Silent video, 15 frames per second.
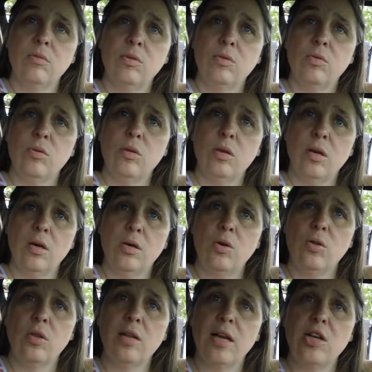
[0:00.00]
do
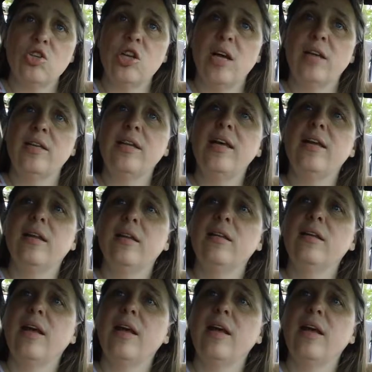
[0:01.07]
euthanasia and didn't.